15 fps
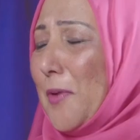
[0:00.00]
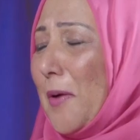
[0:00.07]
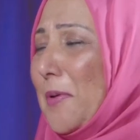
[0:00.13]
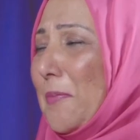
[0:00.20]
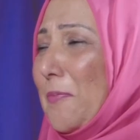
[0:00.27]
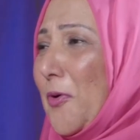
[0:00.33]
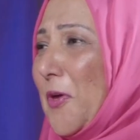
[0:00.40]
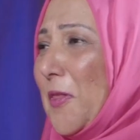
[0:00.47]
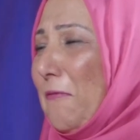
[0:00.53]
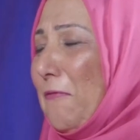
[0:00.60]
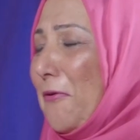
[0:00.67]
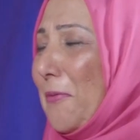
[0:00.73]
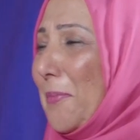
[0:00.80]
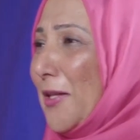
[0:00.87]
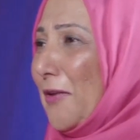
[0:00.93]
probably more in the
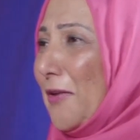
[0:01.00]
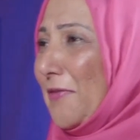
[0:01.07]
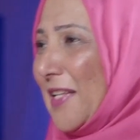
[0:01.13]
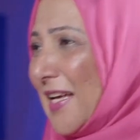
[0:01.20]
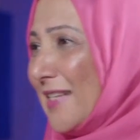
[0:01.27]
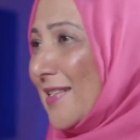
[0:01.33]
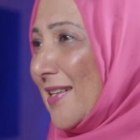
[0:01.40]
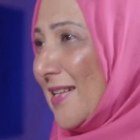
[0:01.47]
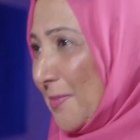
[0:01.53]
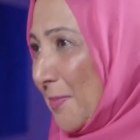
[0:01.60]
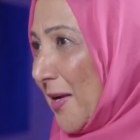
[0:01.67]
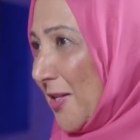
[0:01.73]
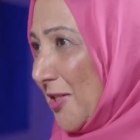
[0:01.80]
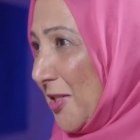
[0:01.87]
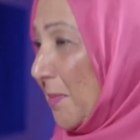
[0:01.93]
format of an Excel
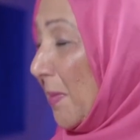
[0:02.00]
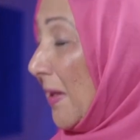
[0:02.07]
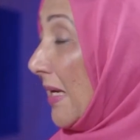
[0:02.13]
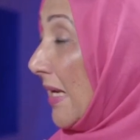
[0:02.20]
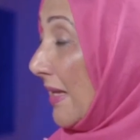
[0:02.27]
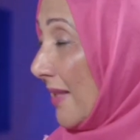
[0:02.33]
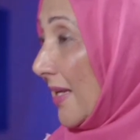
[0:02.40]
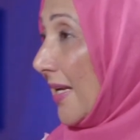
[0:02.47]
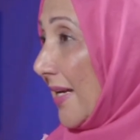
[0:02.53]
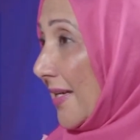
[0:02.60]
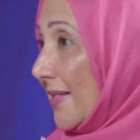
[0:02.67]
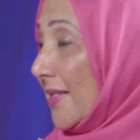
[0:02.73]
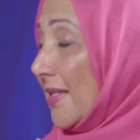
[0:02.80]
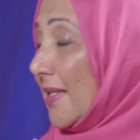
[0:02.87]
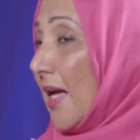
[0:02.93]
spreadsheet, but
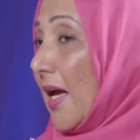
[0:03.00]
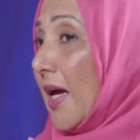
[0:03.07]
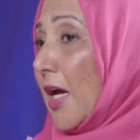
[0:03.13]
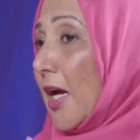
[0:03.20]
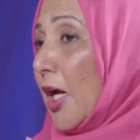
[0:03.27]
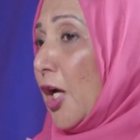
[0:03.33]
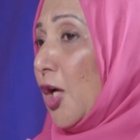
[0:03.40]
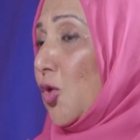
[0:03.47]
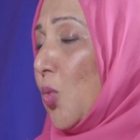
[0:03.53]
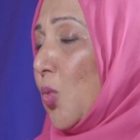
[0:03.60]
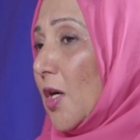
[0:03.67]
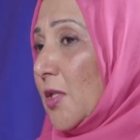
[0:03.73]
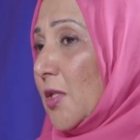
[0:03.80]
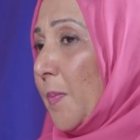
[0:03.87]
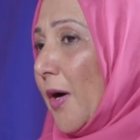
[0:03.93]
nonetheless, it
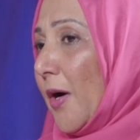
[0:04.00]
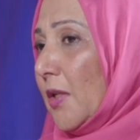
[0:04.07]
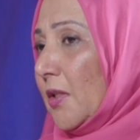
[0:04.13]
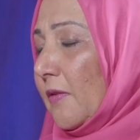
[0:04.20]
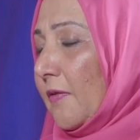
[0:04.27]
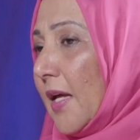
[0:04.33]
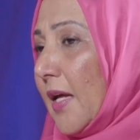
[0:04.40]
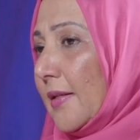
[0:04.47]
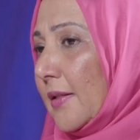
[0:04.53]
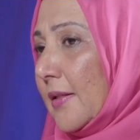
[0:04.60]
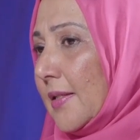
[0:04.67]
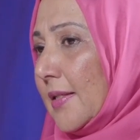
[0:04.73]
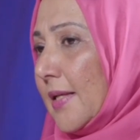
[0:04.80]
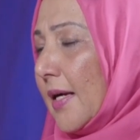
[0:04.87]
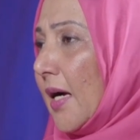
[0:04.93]
was part of that
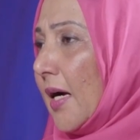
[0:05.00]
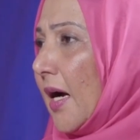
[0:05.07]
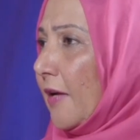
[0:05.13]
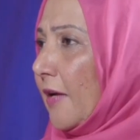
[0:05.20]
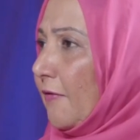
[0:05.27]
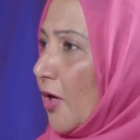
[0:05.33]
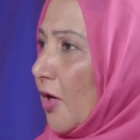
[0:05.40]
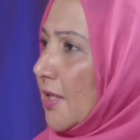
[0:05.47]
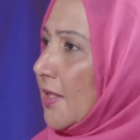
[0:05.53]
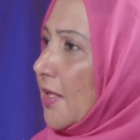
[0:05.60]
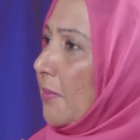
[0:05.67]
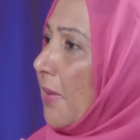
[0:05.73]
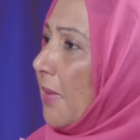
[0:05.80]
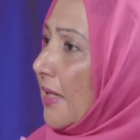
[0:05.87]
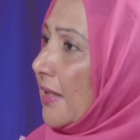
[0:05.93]
Zaka
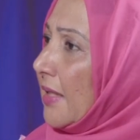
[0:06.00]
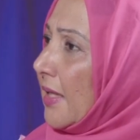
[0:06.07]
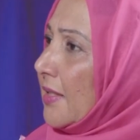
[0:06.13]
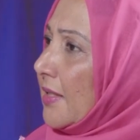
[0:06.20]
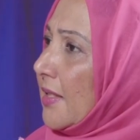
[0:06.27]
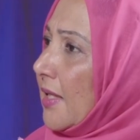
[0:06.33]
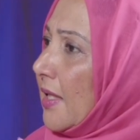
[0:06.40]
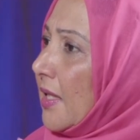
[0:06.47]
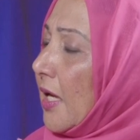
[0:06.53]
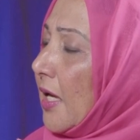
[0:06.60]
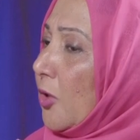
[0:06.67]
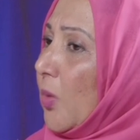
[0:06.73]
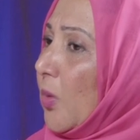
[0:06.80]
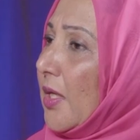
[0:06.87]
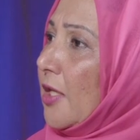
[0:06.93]
advocacy mandate, mm-hmm,
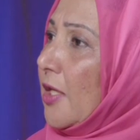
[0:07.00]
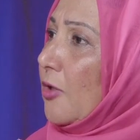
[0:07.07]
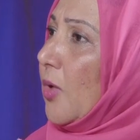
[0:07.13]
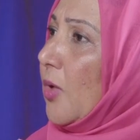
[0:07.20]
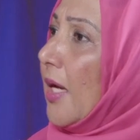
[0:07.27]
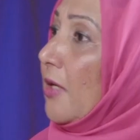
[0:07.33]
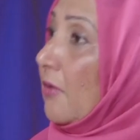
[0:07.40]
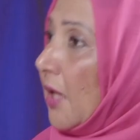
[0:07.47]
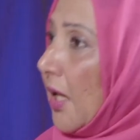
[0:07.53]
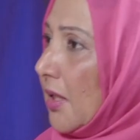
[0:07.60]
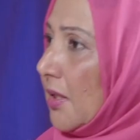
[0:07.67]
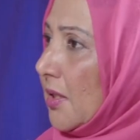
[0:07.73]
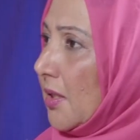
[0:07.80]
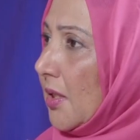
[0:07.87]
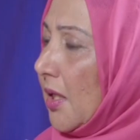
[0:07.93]
that we needed to
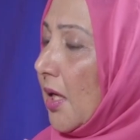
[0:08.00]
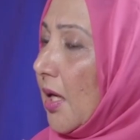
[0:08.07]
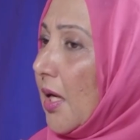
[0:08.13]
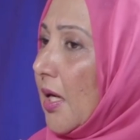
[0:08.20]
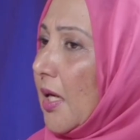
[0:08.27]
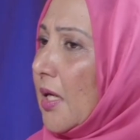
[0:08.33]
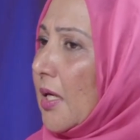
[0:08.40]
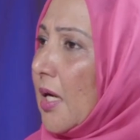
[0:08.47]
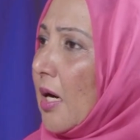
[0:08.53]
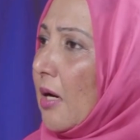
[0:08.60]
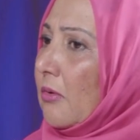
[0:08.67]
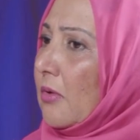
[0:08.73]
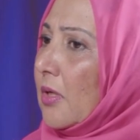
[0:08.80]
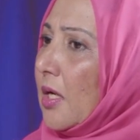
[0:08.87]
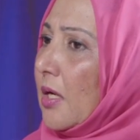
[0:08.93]
educate
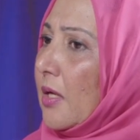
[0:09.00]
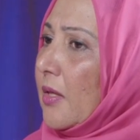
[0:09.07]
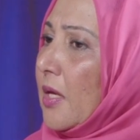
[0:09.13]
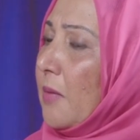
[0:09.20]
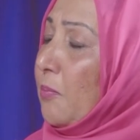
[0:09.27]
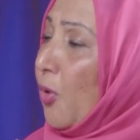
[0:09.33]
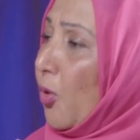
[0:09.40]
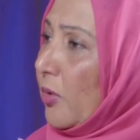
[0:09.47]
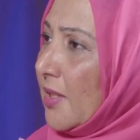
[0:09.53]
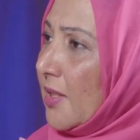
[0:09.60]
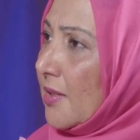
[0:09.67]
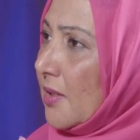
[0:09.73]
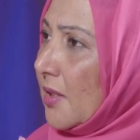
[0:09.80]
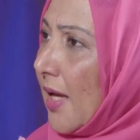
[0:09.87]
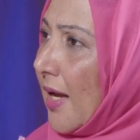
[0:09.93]
around the
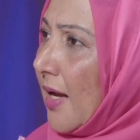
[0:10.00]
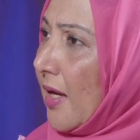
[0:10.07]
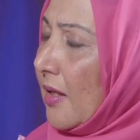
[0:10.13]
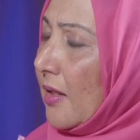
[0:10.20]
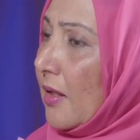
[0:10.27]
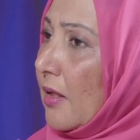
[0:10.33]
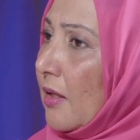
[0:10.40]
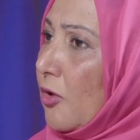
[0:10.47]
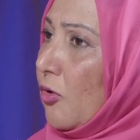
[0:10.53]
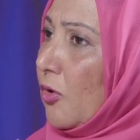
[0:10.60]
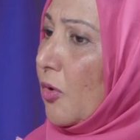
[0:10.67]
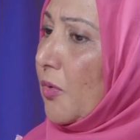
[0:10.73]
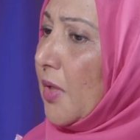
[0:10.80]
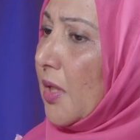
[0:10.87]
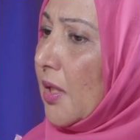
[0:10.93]
importance and, you
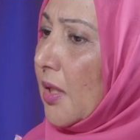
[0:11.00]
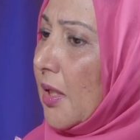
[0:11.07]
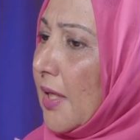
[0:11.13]
know, the